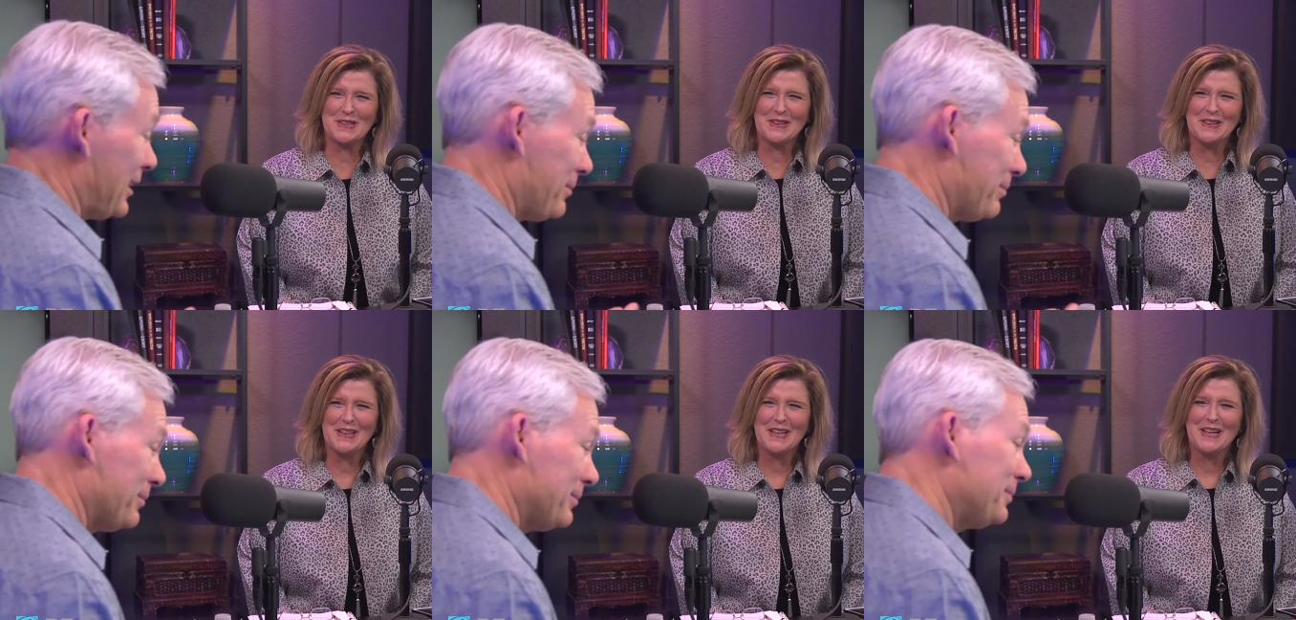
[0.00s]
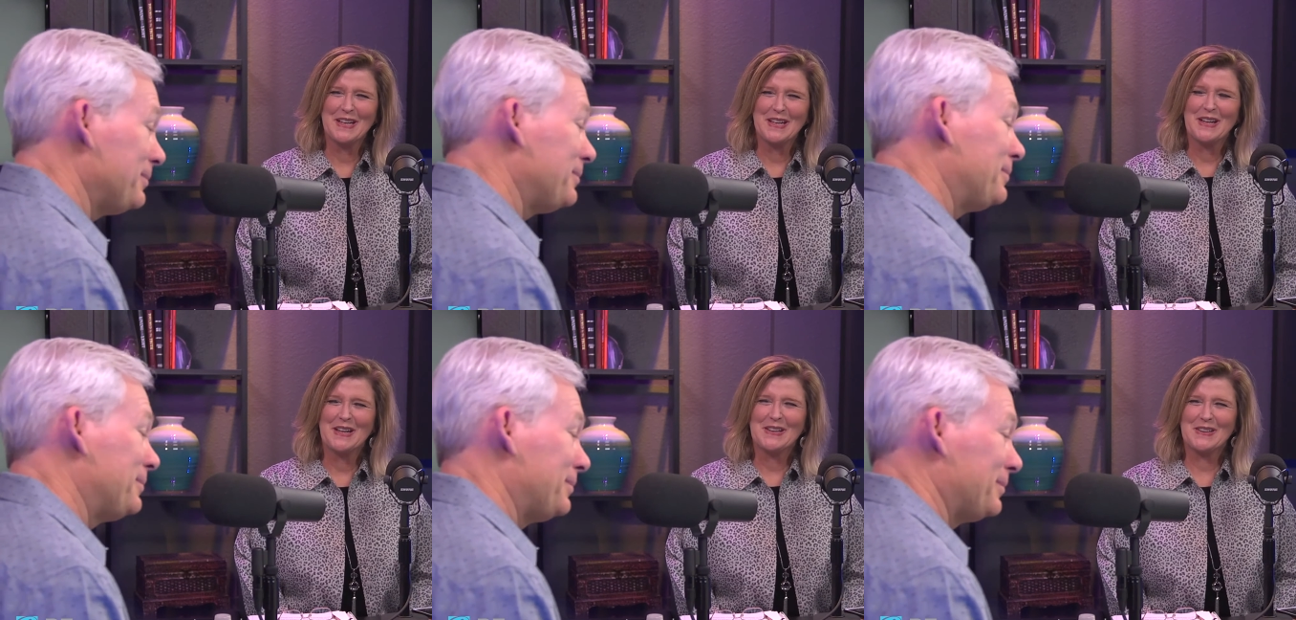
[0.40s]
Speaker 1: Uh,
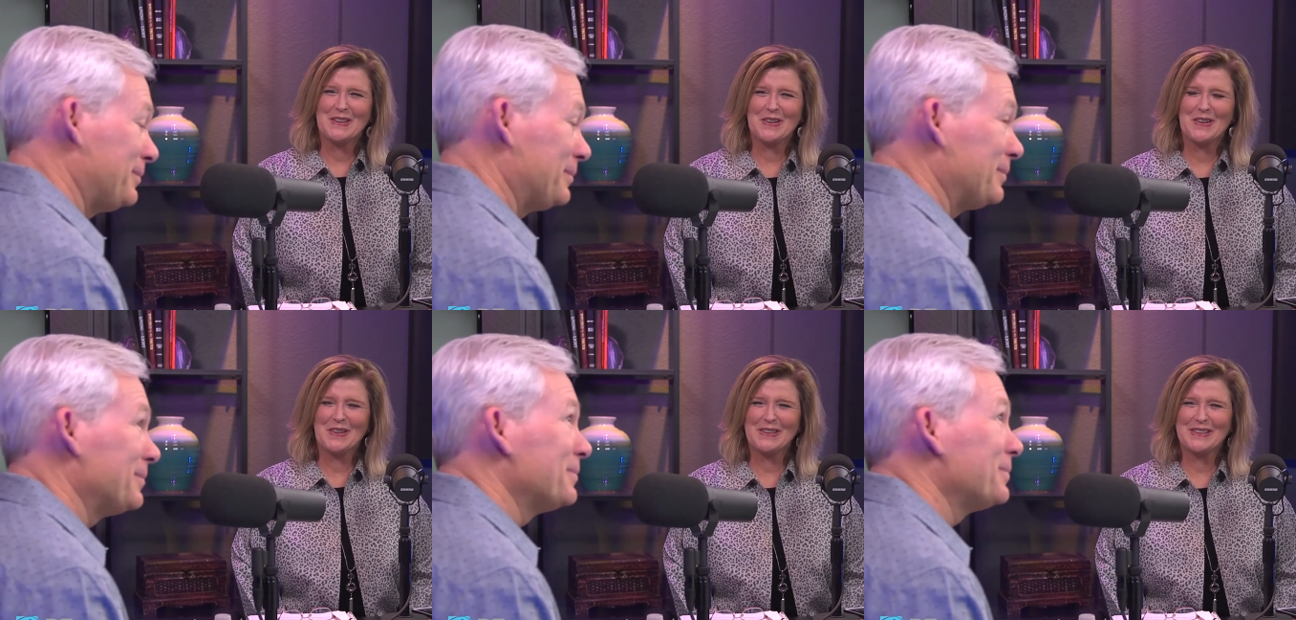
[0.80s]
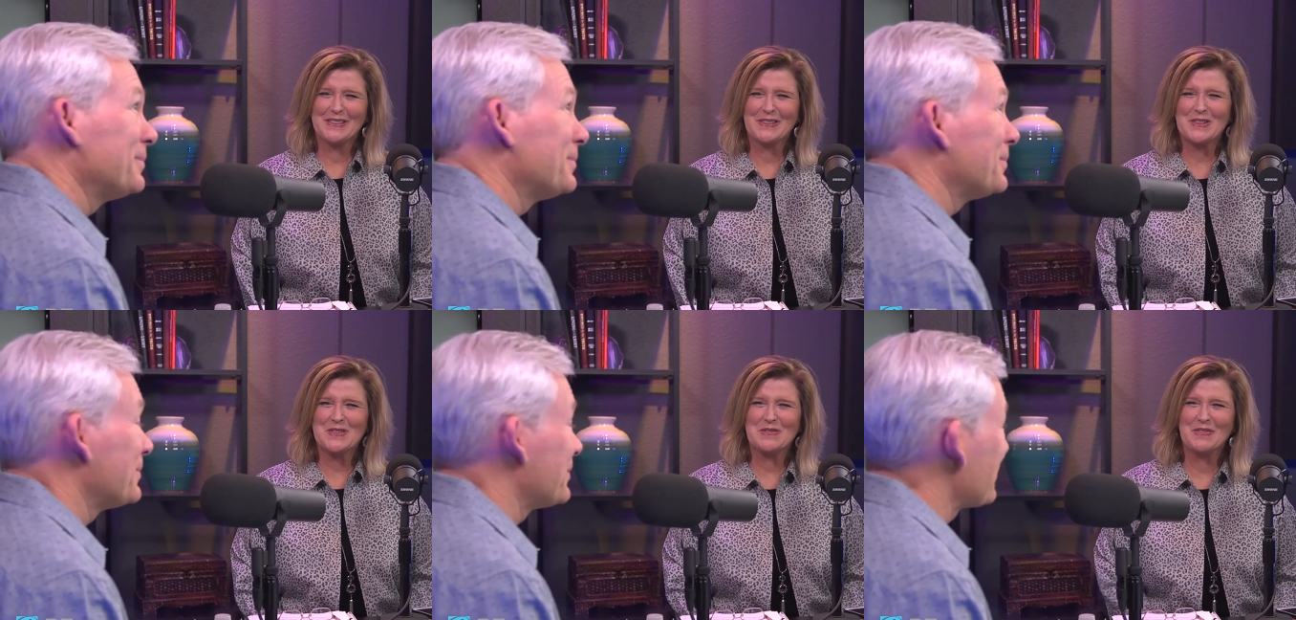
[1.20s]
you know, of
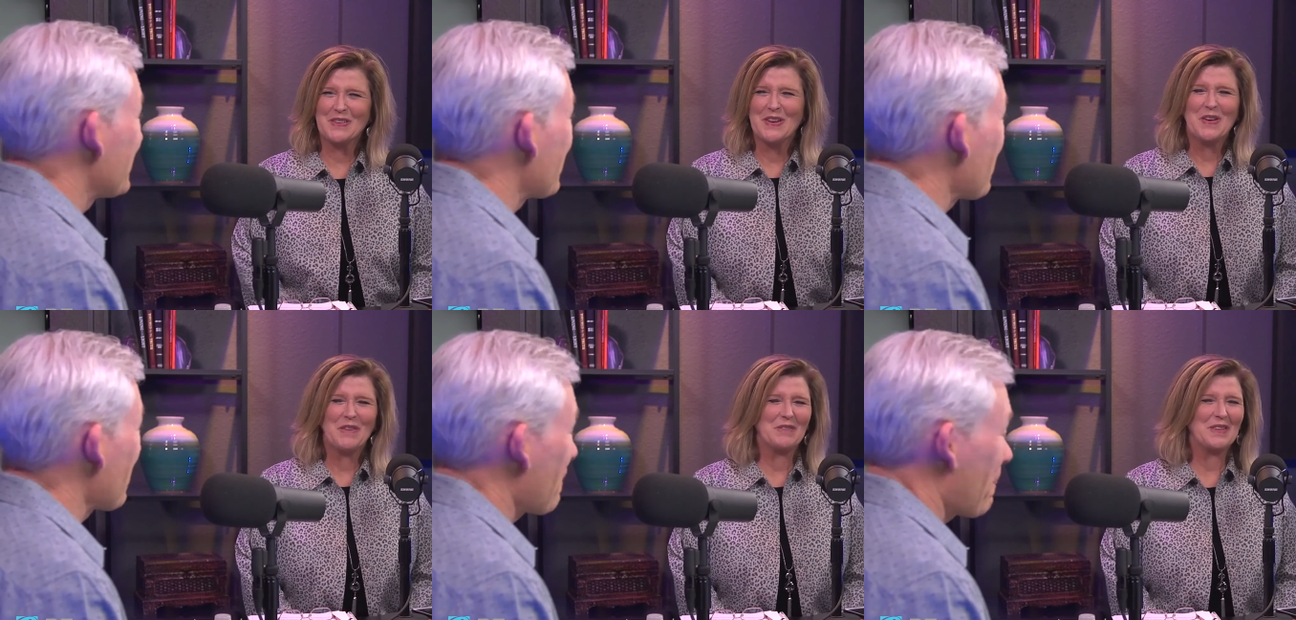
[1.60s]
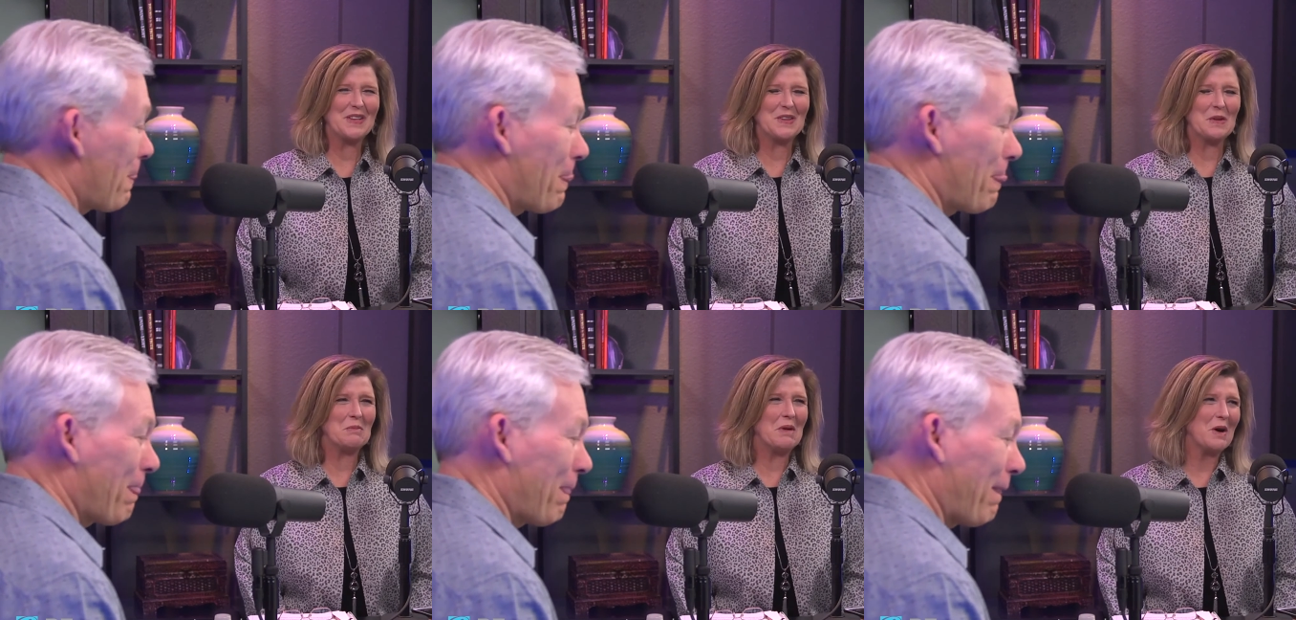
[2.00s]
course, being the
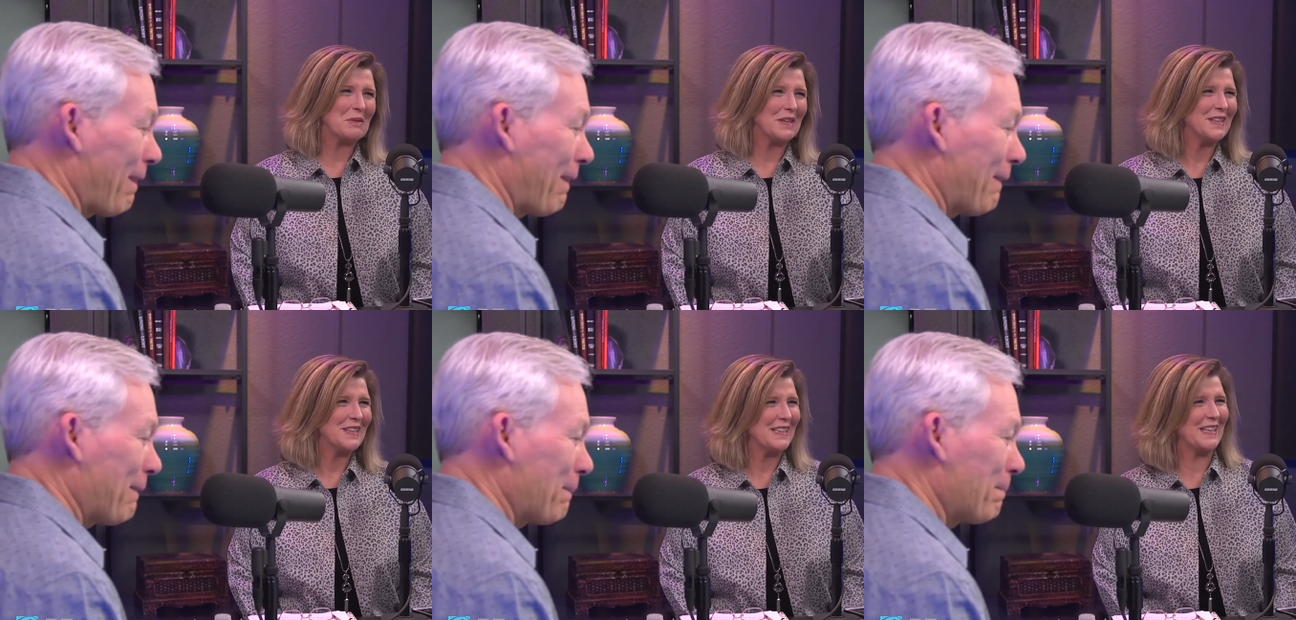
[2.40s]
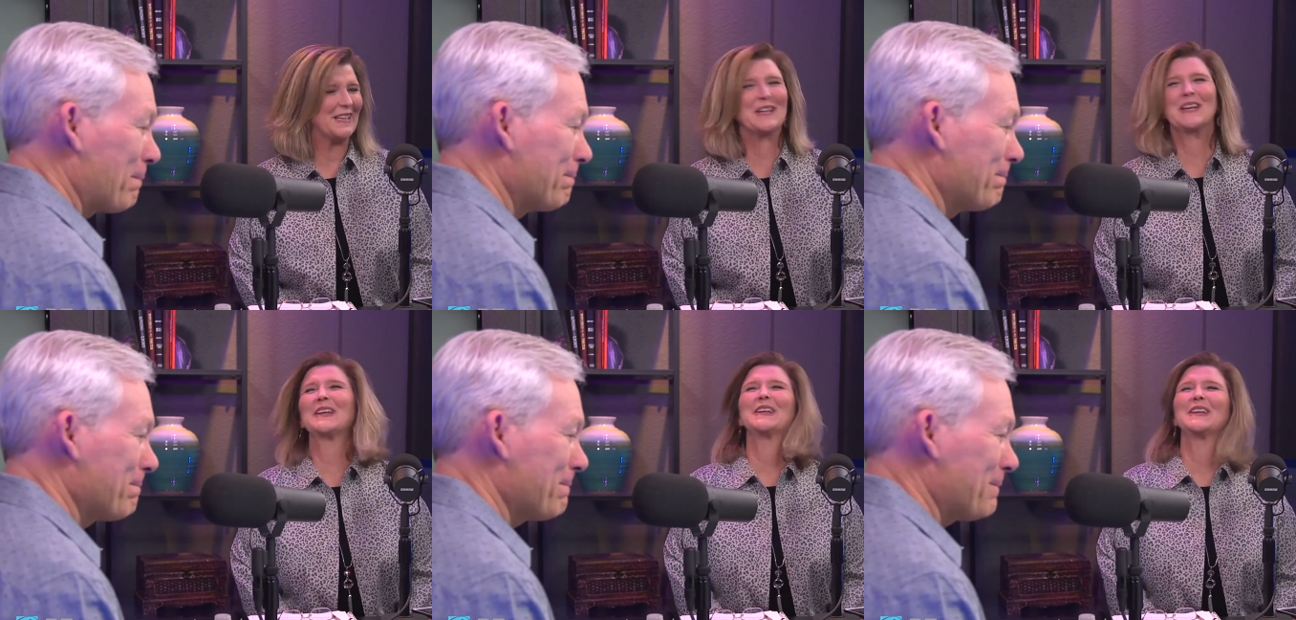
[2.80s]
mama
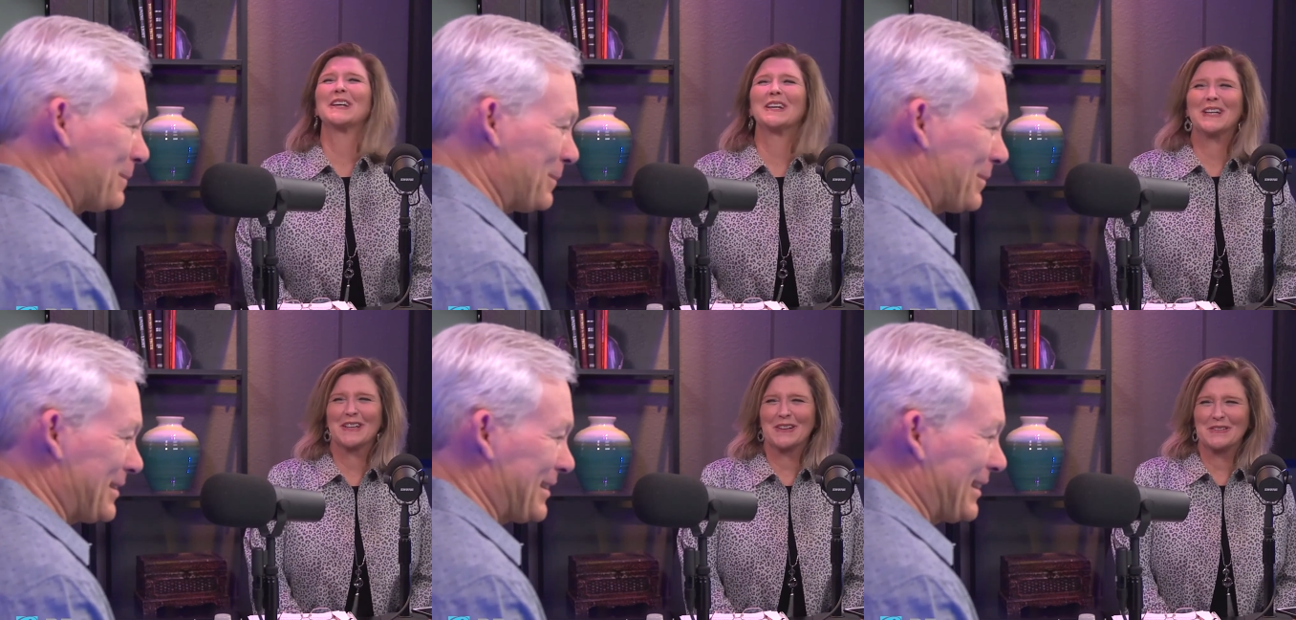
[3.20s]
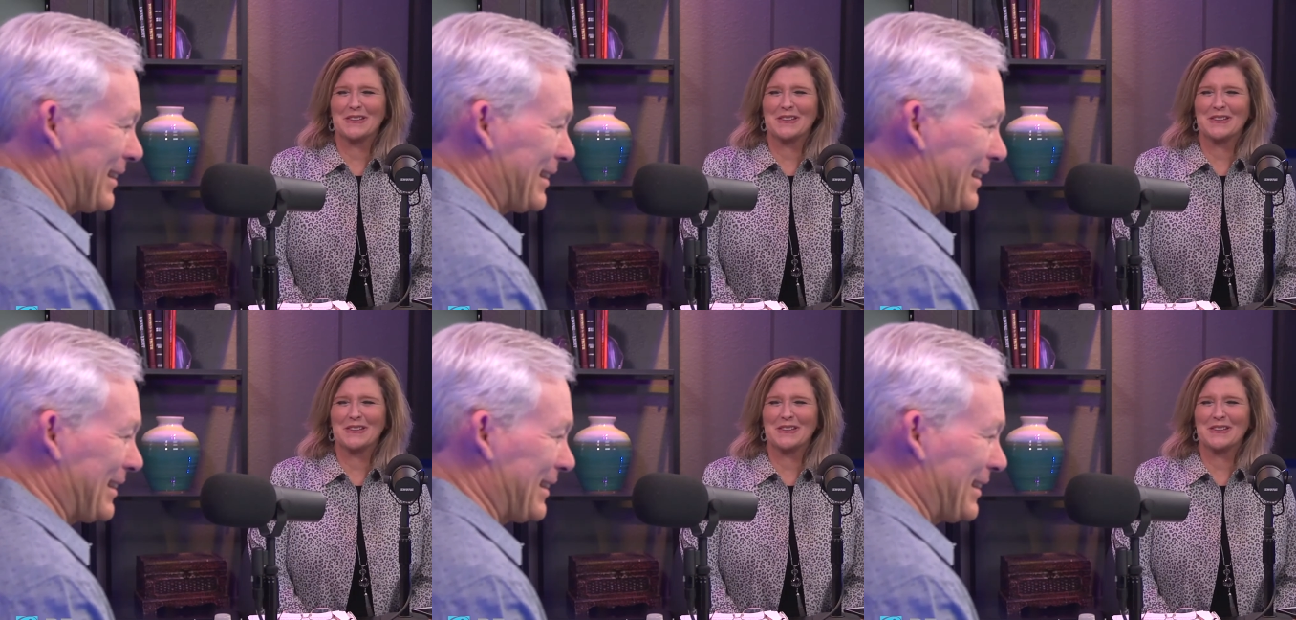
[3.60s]
and uh,